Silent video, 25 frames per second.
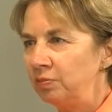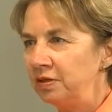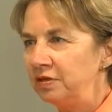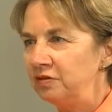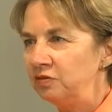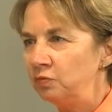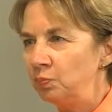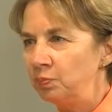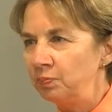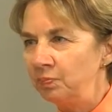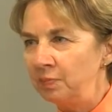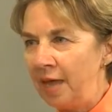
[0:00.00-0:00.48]

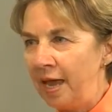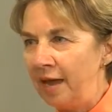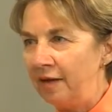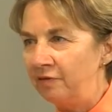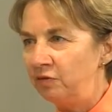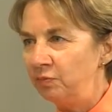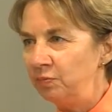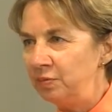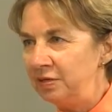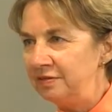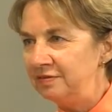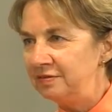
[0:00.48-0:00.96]
please
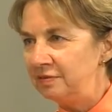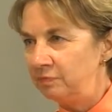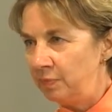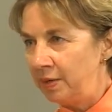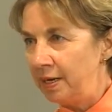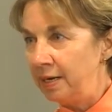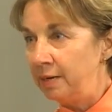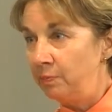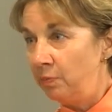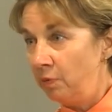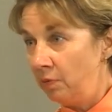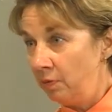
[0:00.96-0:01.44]
have a piece of
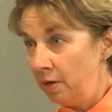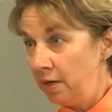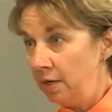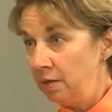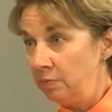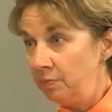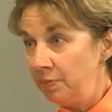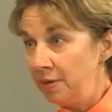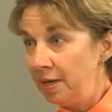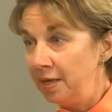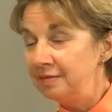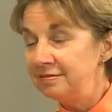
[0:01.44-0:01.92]
paper
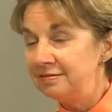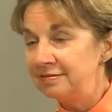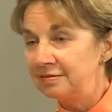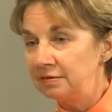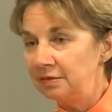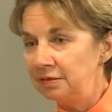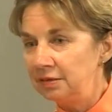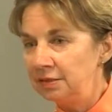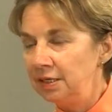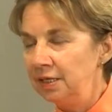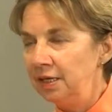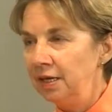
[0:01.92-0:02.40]
and pencil.